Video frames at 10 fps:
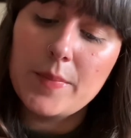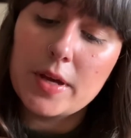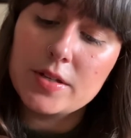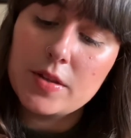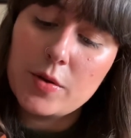
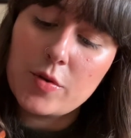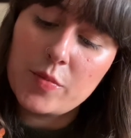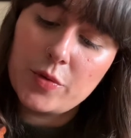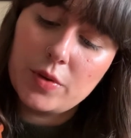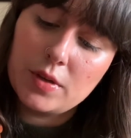the
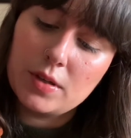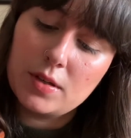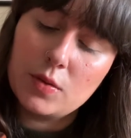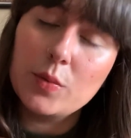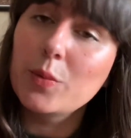normal
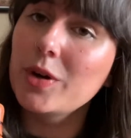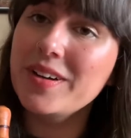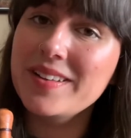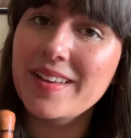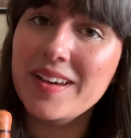work
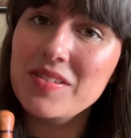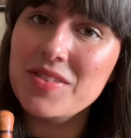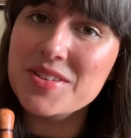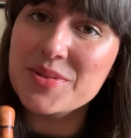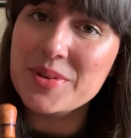life
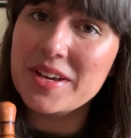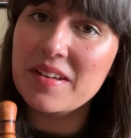this week.